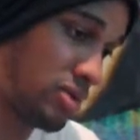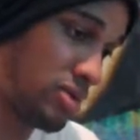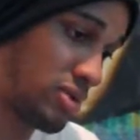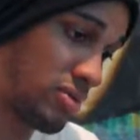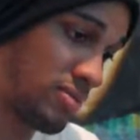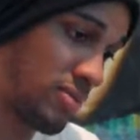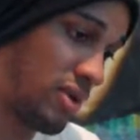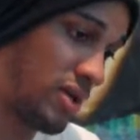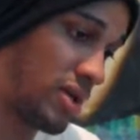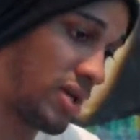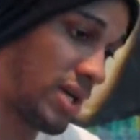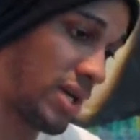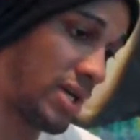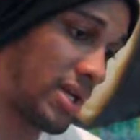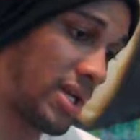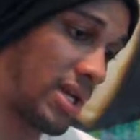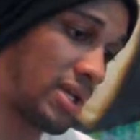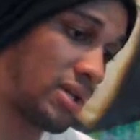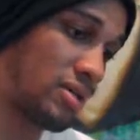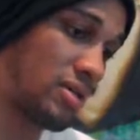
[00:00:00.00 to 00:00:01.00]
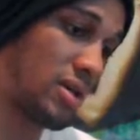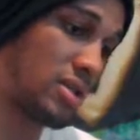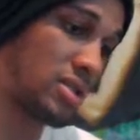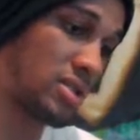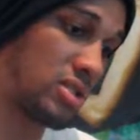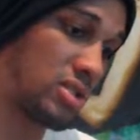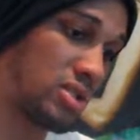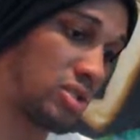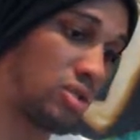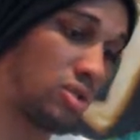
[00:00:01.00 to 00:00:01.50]
Marty and then
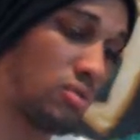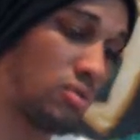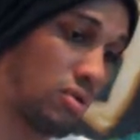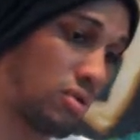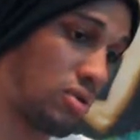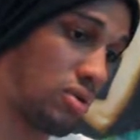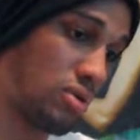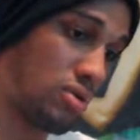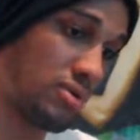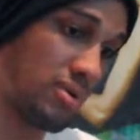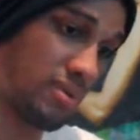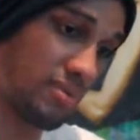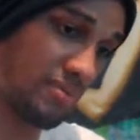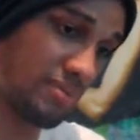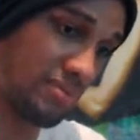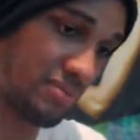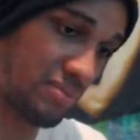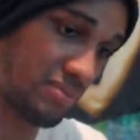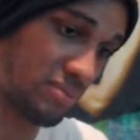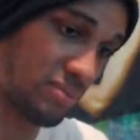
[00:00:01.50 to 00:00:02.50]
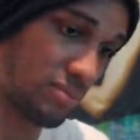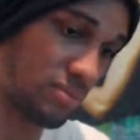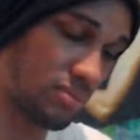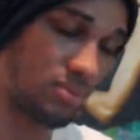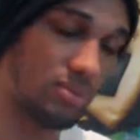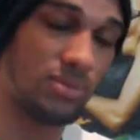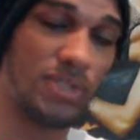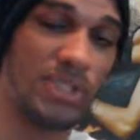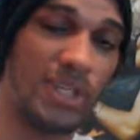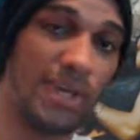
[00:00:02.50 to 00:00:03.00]
does a chokehold.
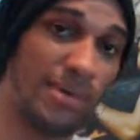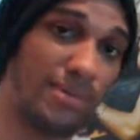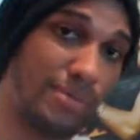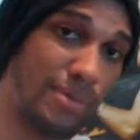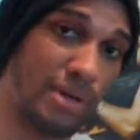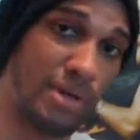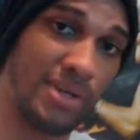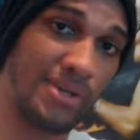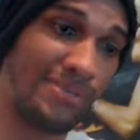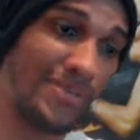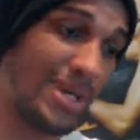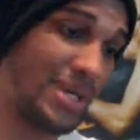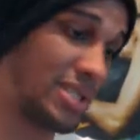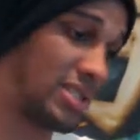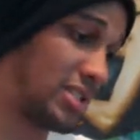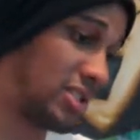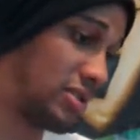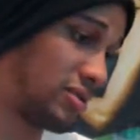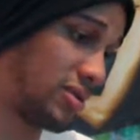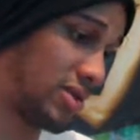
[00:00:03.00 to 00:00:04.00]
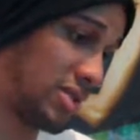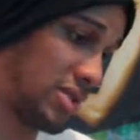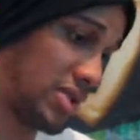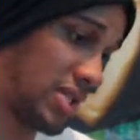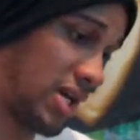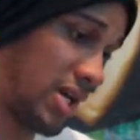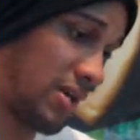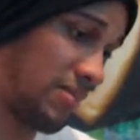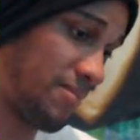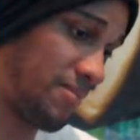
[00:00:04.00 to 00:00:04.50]
Marty managed to
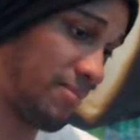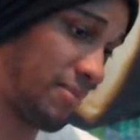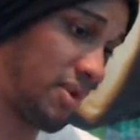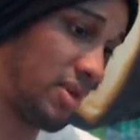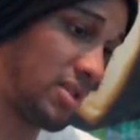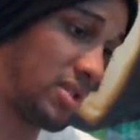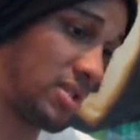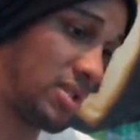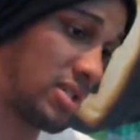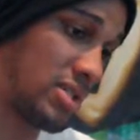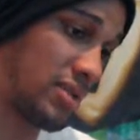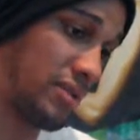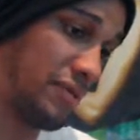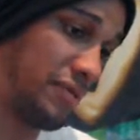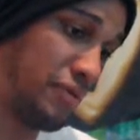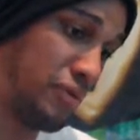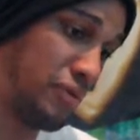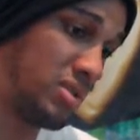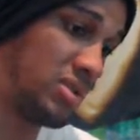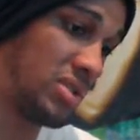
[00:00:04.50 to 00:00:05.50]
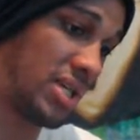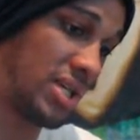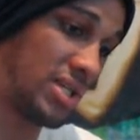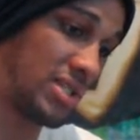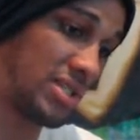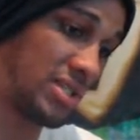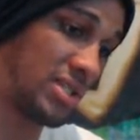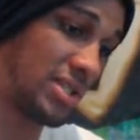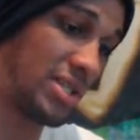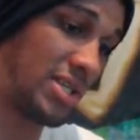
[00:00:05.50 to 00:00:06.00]
escape. Marty does a full
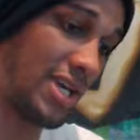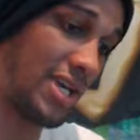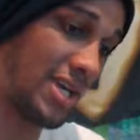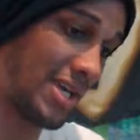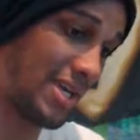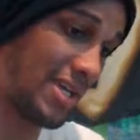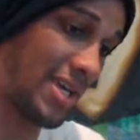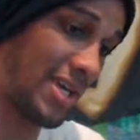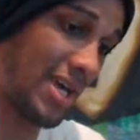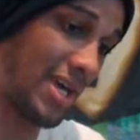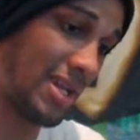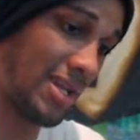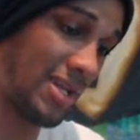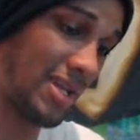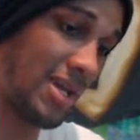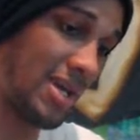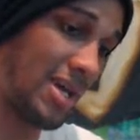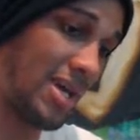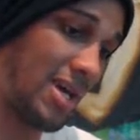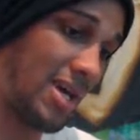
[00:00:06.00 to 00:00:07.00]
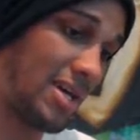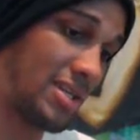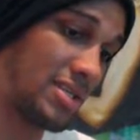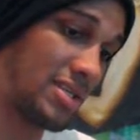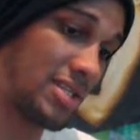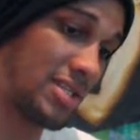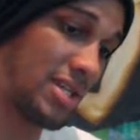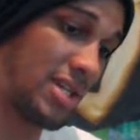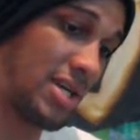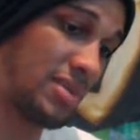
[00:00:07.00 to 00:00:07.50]
Nelson yet again and
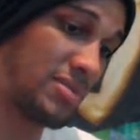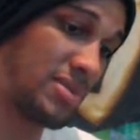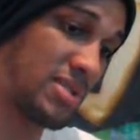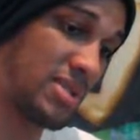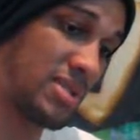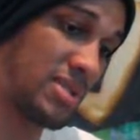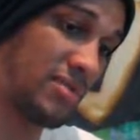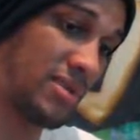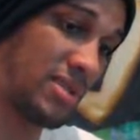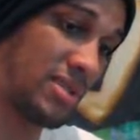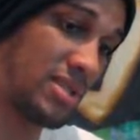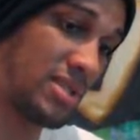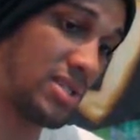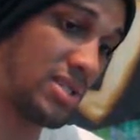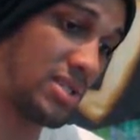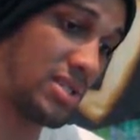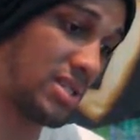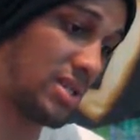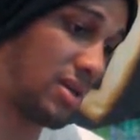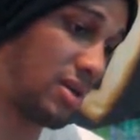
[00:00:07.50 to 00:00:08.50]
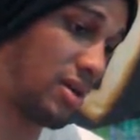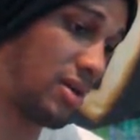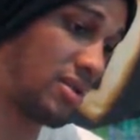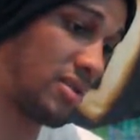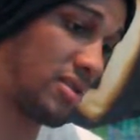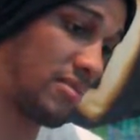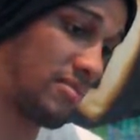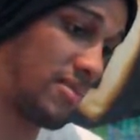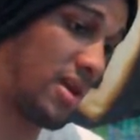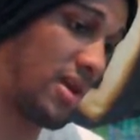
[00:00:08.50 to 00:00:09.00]
slams Ivelisse
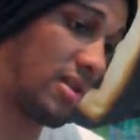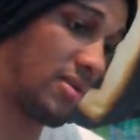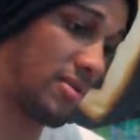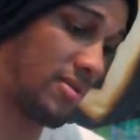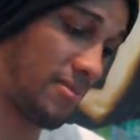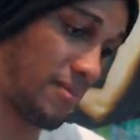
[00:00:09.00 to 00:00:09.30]
on the mat.